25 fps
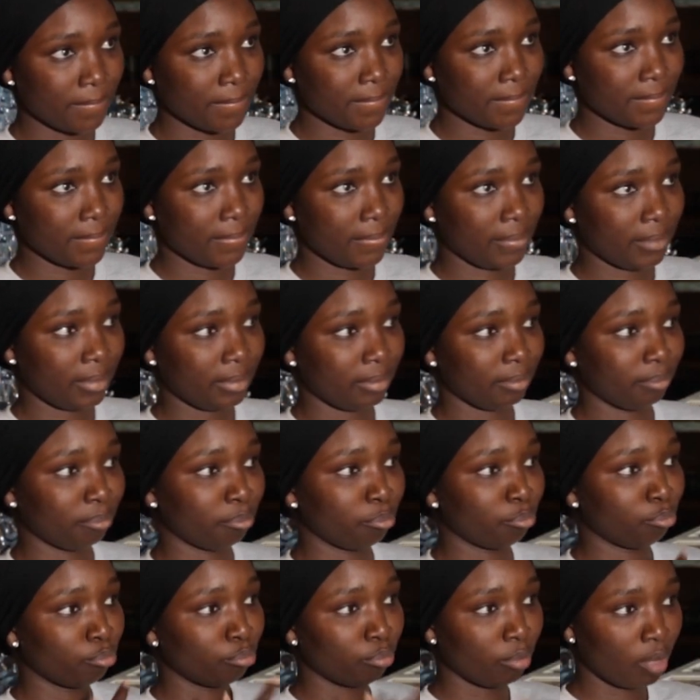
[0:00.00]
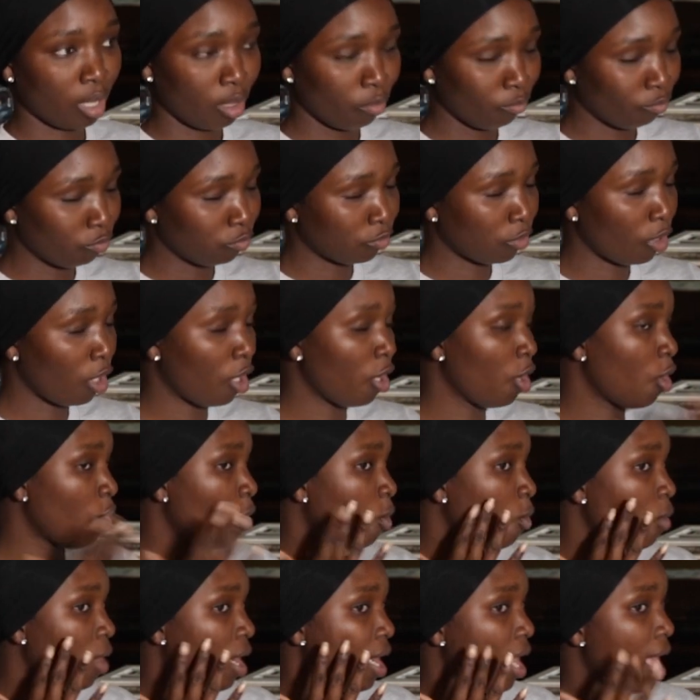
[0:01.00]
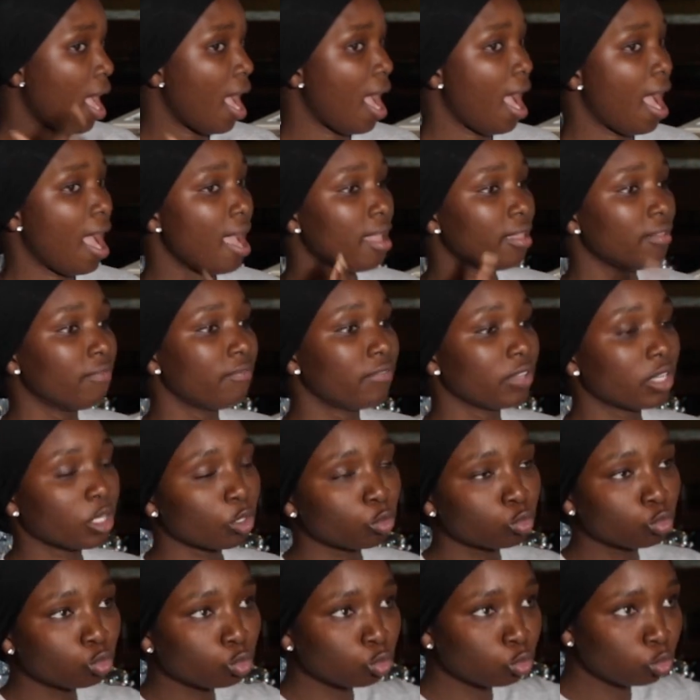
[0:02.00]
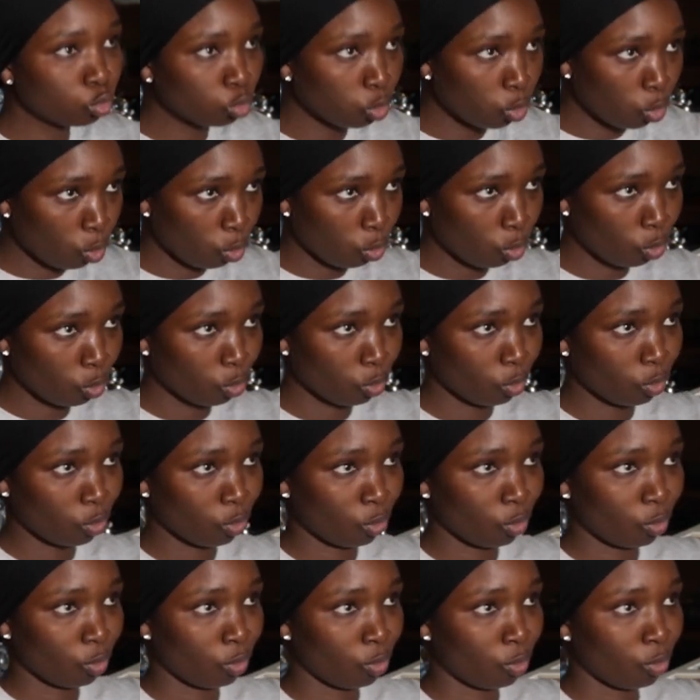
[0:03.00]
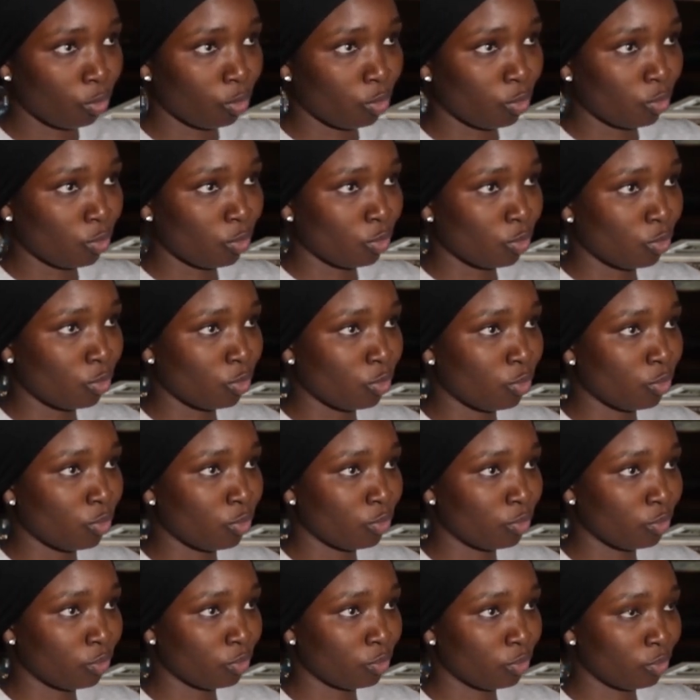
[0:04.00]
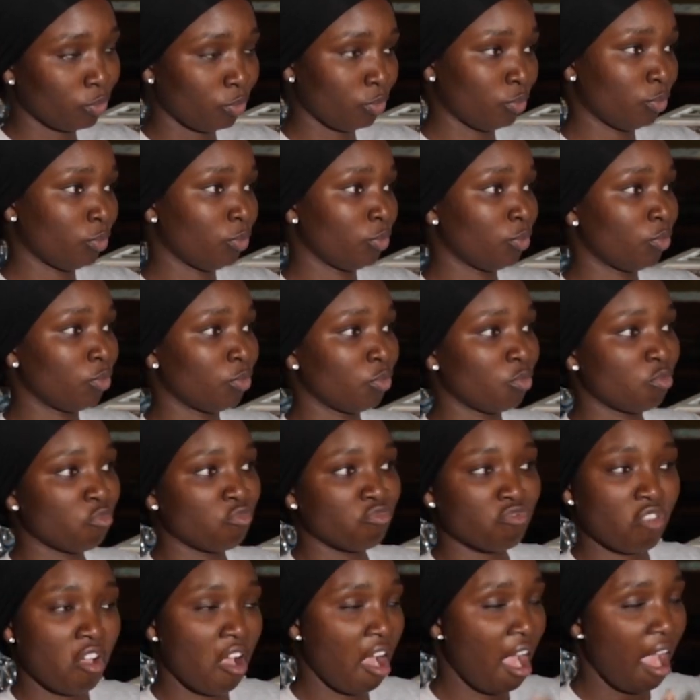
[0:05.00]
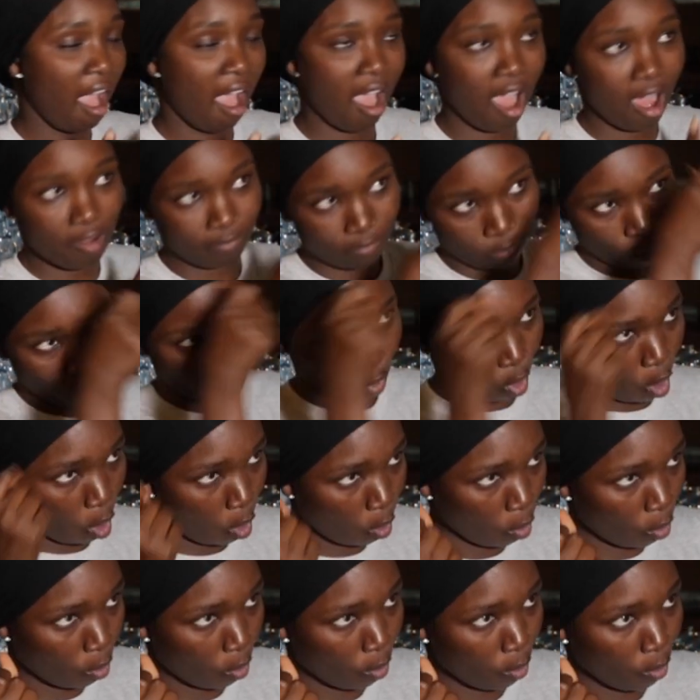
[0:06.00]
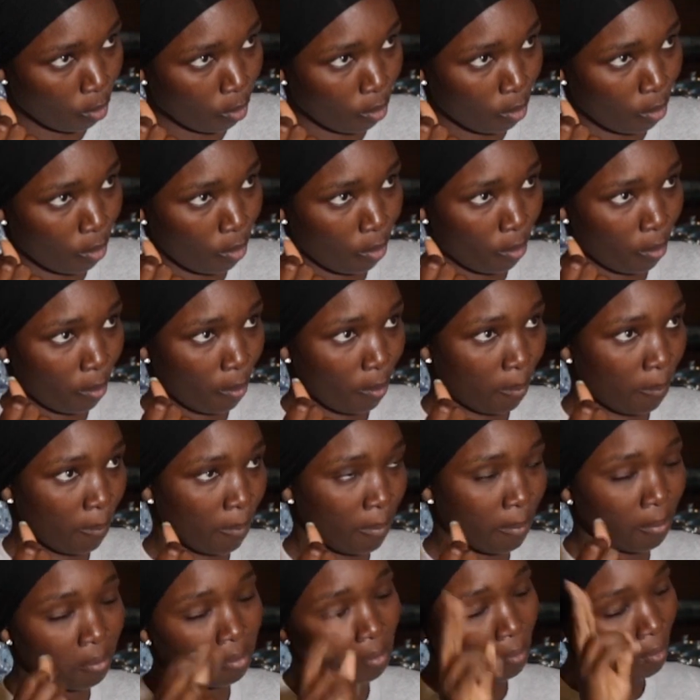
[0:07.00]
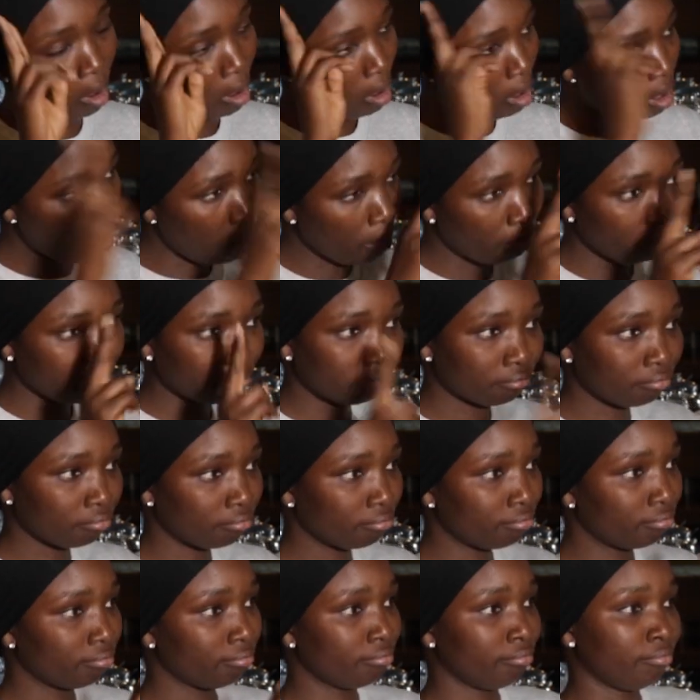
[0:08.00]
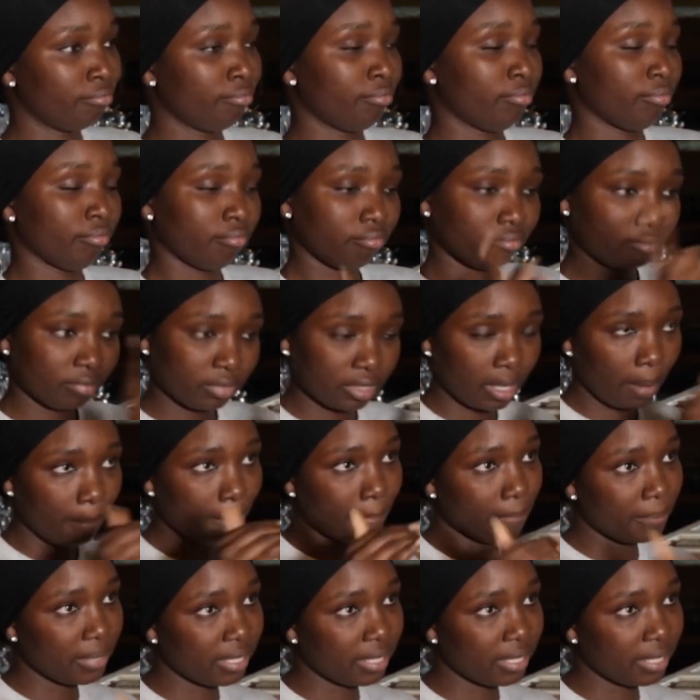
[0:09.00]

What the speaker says: This restaurant helped me a lot, because before this restaurant starts, when I completed schooling, I was not having work.